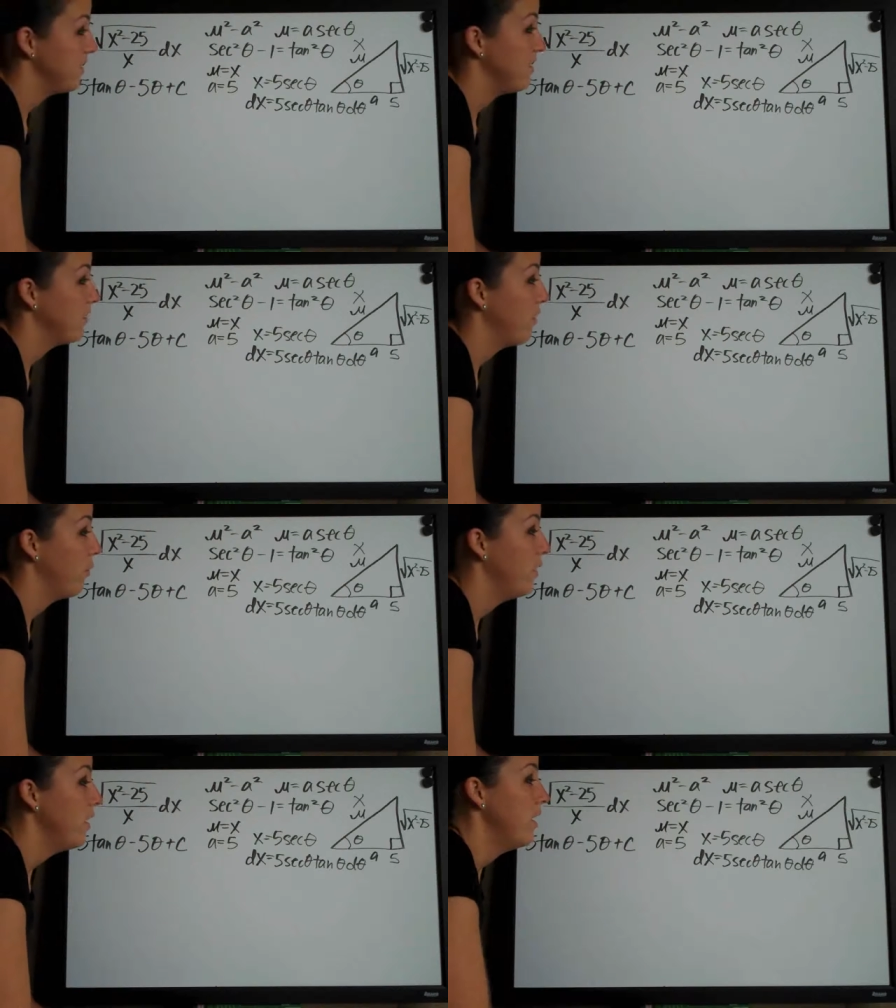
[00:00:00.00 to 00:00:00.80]
So
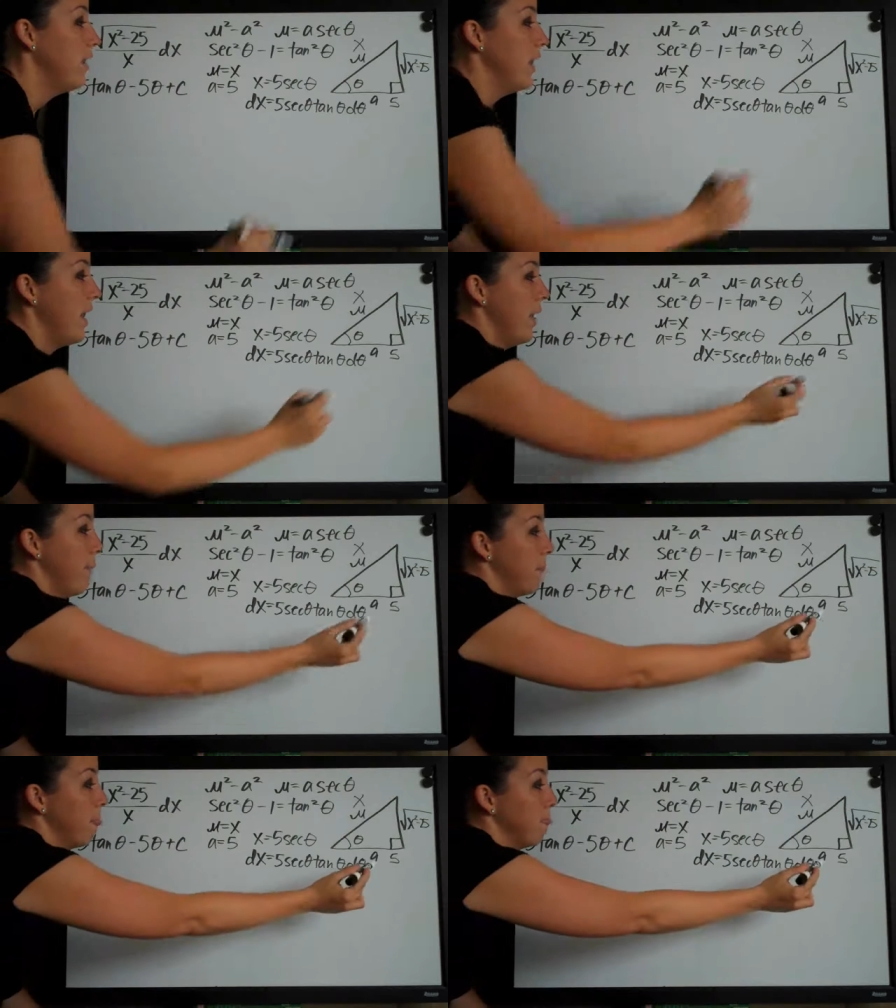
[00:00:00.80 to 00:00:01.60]

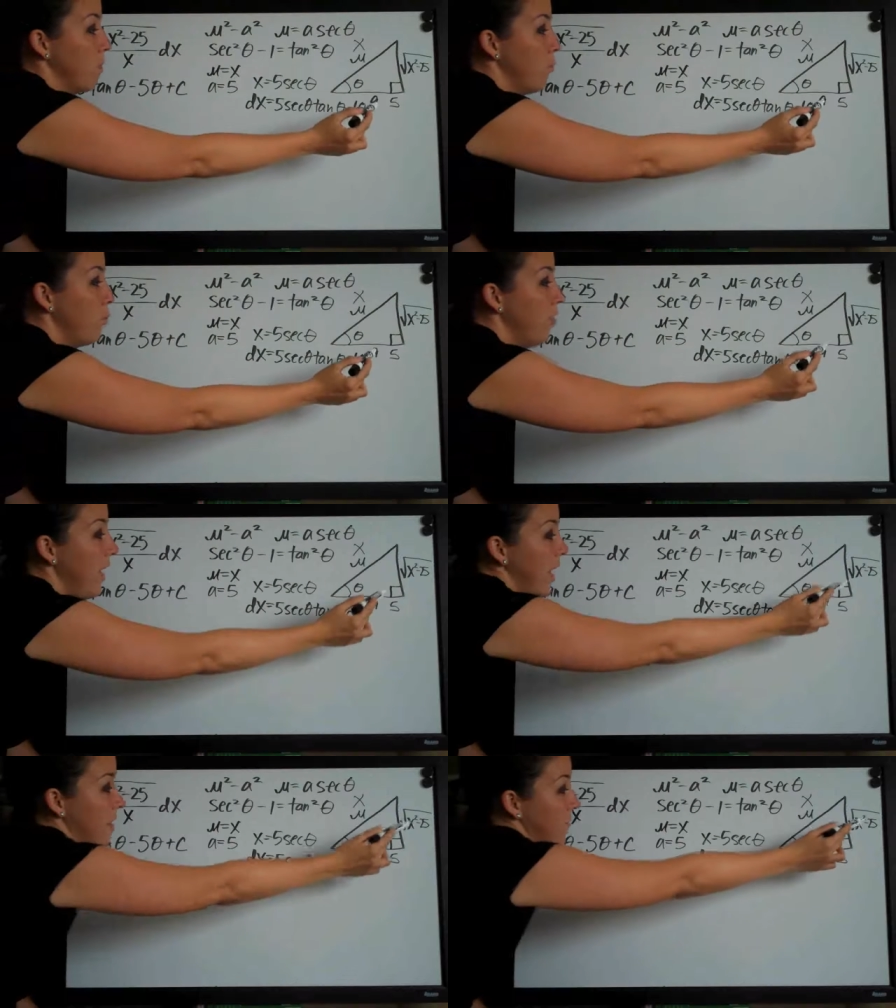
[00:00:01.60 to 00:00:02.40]
um, we'll
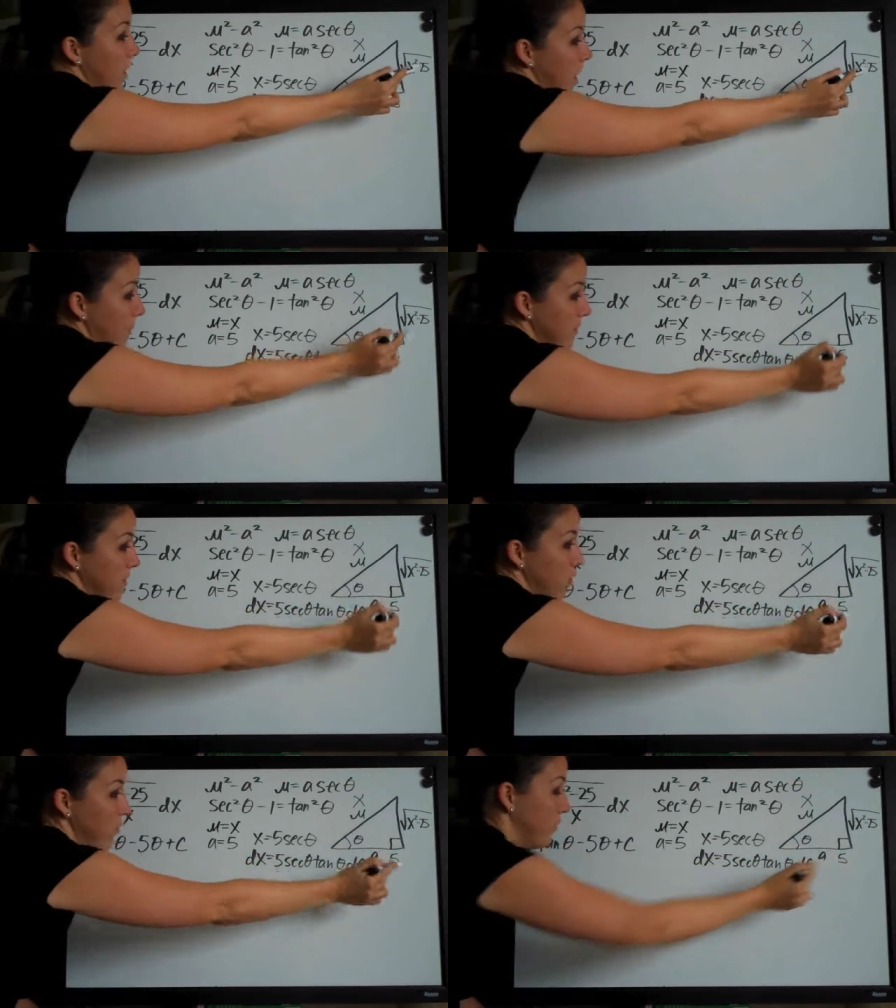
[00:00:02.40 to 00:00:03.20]
have opposite over